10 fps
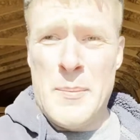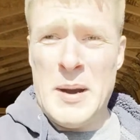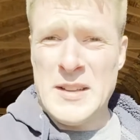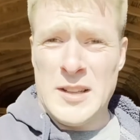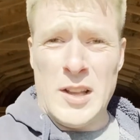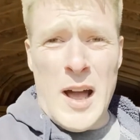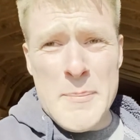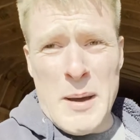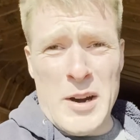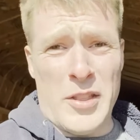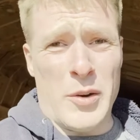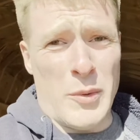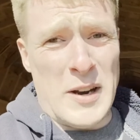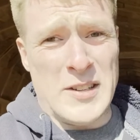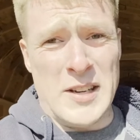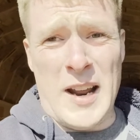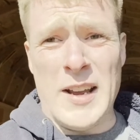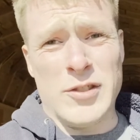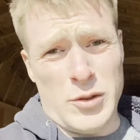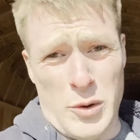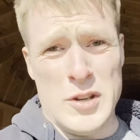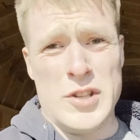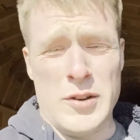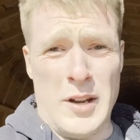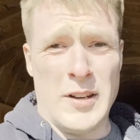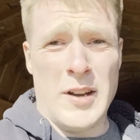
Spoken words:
but it's a lot better than renting a storage unit.